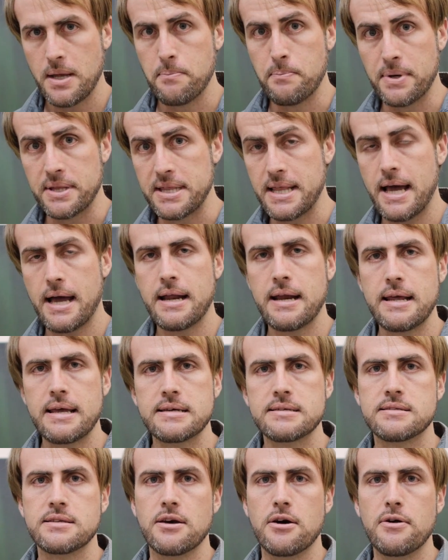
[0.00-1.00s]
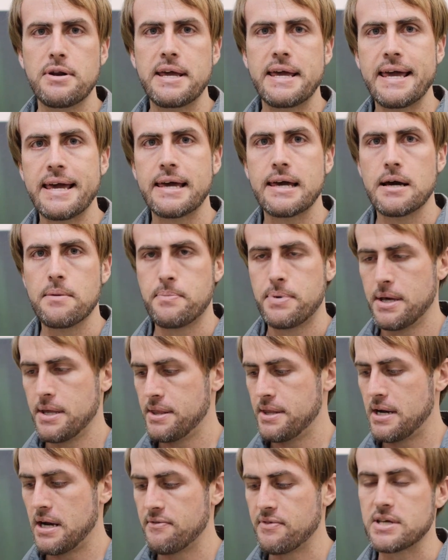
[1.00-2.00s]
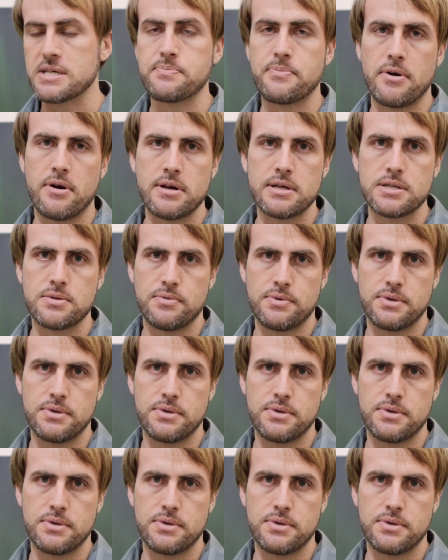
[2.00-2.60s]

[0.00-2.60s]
but that is the only hiccup that I've experienced